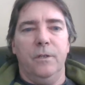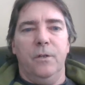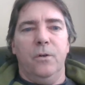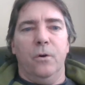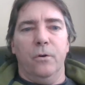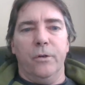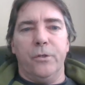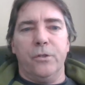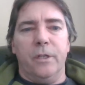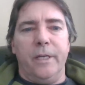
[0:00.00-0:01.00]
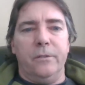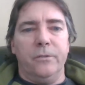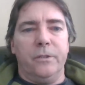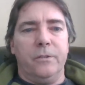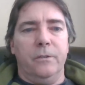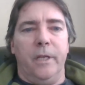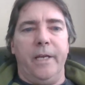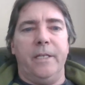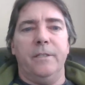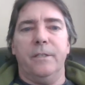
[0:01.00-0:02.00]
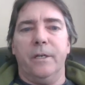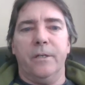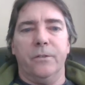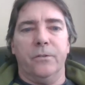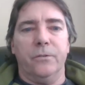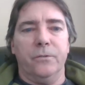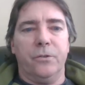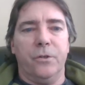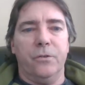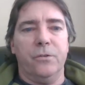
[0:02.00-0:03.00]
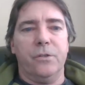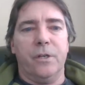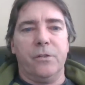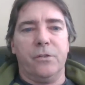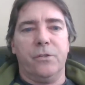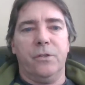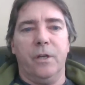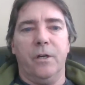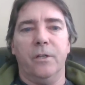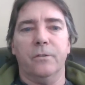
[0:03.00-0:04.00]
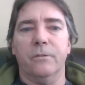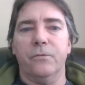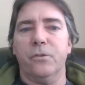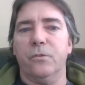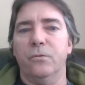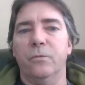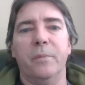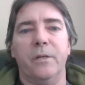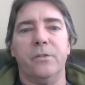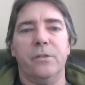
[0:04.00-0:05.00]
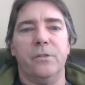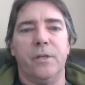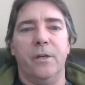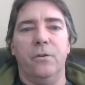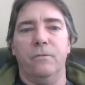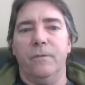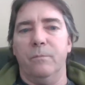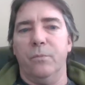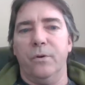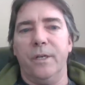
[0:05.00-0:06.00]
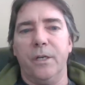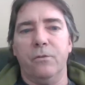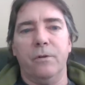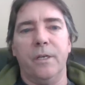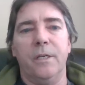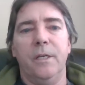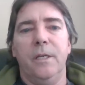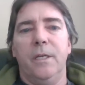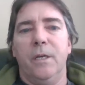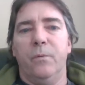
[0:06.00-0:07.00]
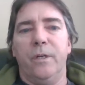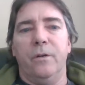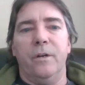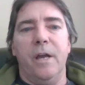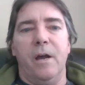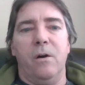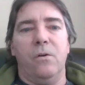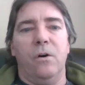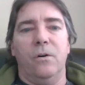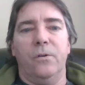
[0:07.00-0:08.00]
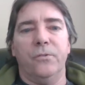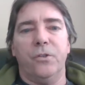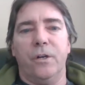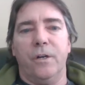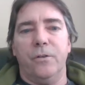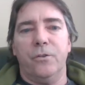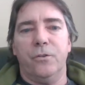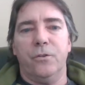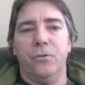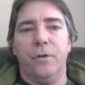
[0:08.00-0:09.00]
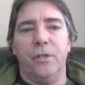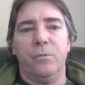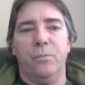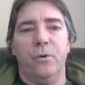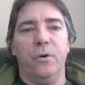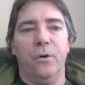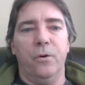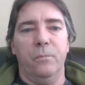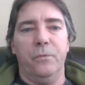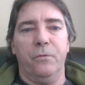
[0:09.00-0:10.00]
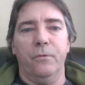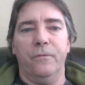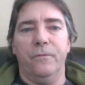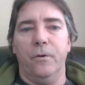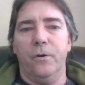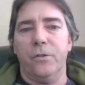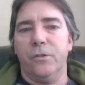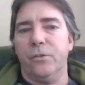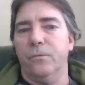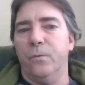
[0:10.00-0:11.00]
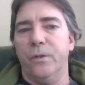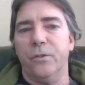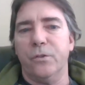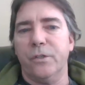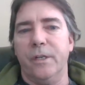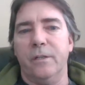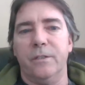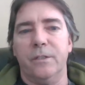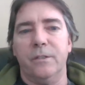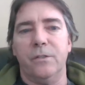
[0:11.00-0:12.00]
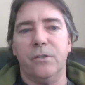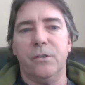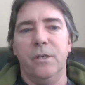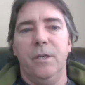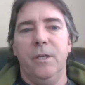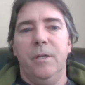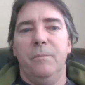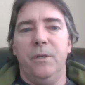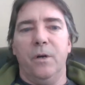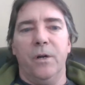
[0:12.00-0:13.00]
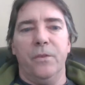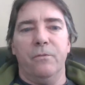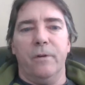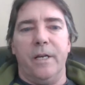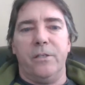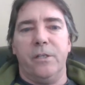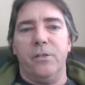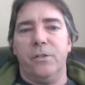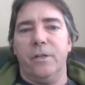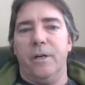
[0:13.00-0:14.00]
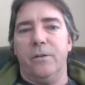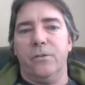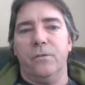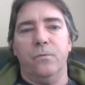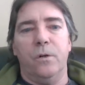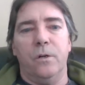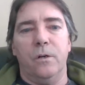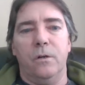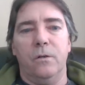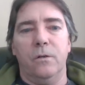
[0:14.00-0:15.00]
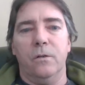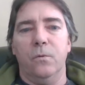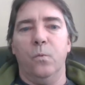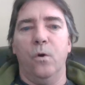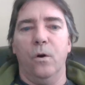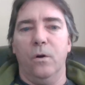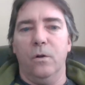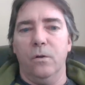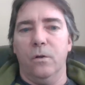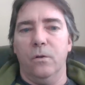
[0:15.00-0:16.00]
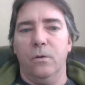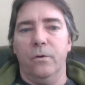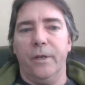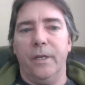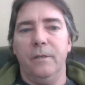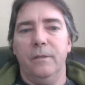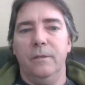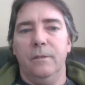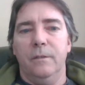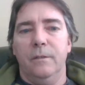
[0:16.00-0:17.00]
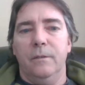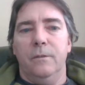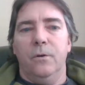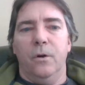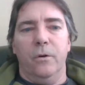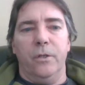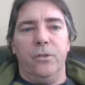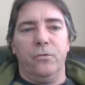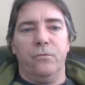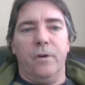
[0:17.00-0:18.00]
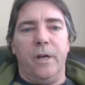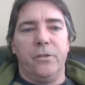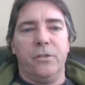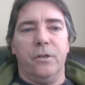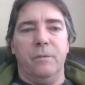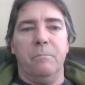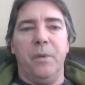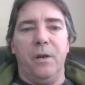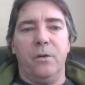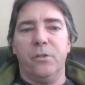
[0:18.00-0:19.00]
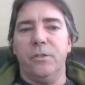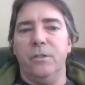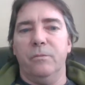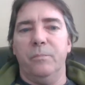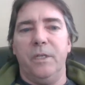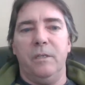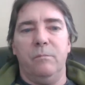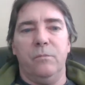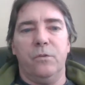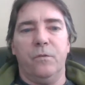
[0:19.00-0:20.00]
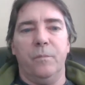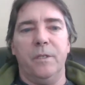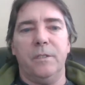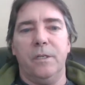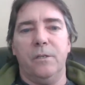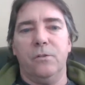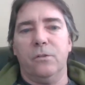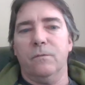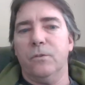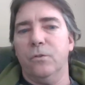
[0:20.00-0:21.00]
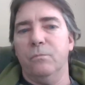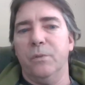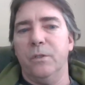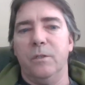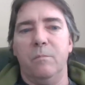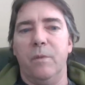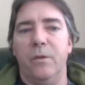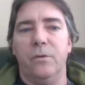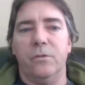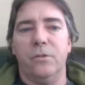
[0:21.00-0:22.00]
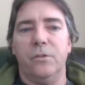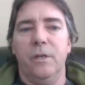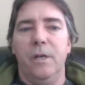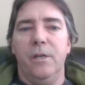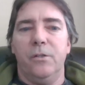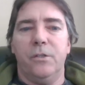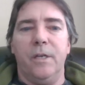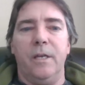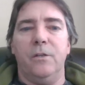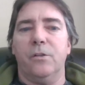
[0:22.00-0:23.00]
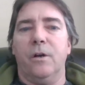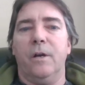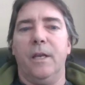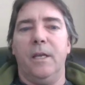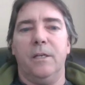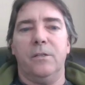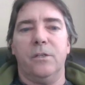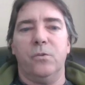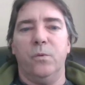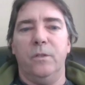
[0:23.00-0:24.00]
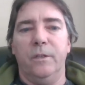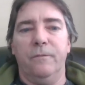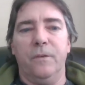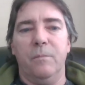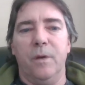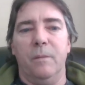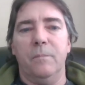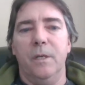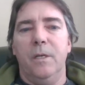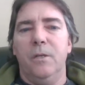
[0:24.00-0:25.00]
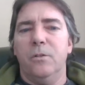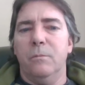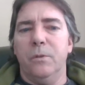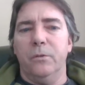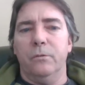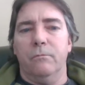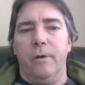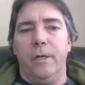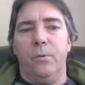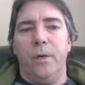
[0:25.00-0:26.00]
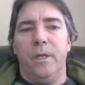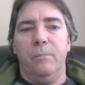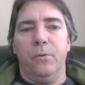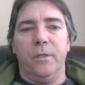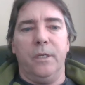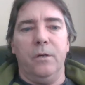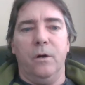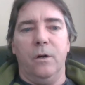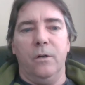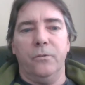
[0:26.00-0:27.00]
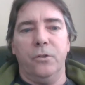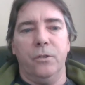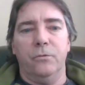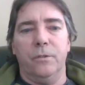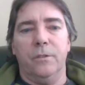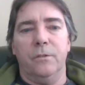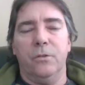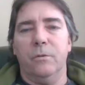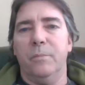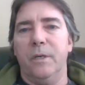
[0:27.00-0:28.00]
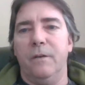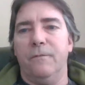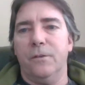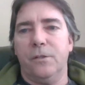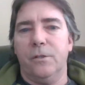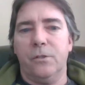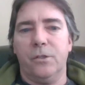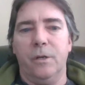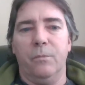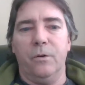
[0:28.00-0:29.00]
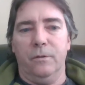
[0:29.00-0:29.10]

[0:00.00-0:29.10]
Orange lighted tunnel turns us, the color of school buses and November hickory, and we are now all charged to transport hope through forests of winter skeletons, beyond the rising stars of Warhol glory. Orange rust on bare steel beams from the tears of 2 billion mothers stains our hands as we lift them up to build a railway bringing all children to a beneficent summer.